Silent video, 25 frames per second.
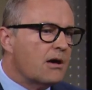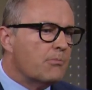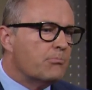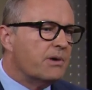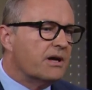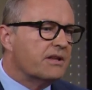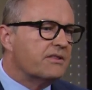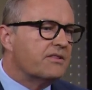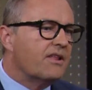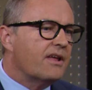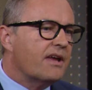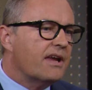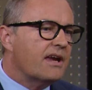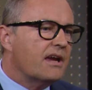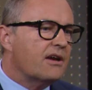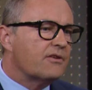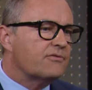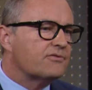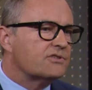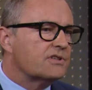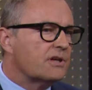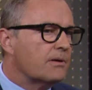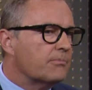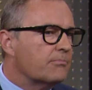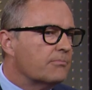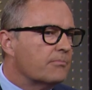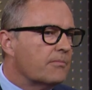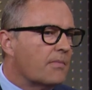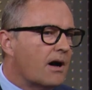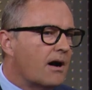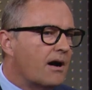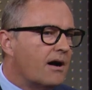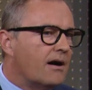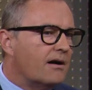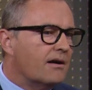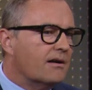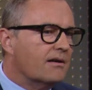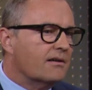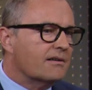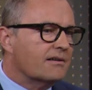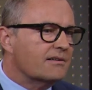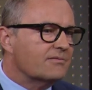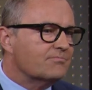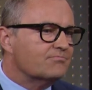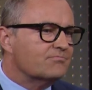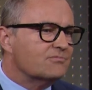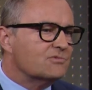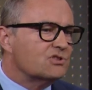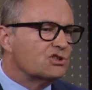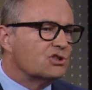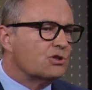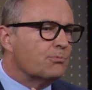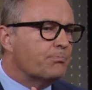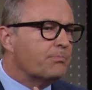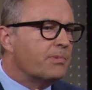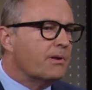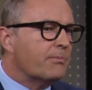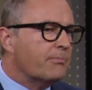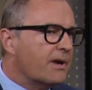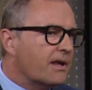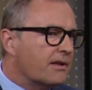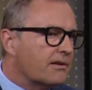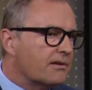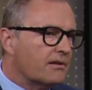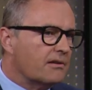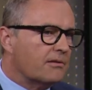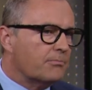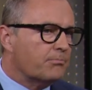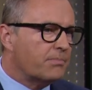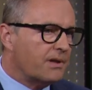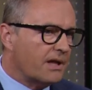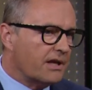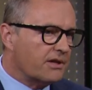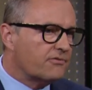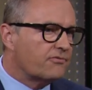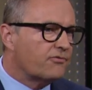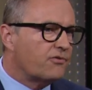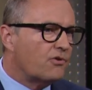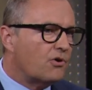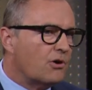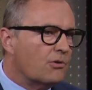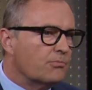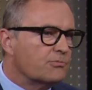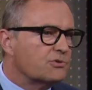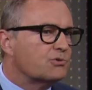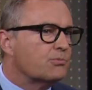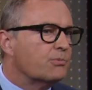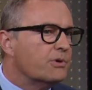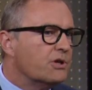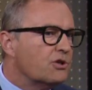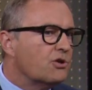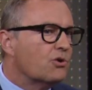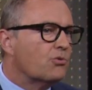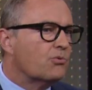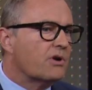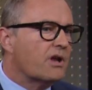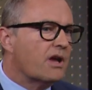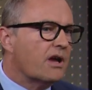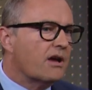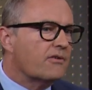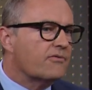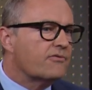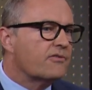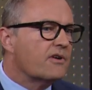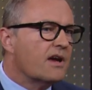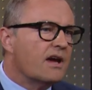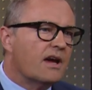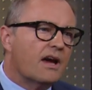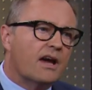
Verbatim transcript: but they have some uh, supplemental platforms we don't have.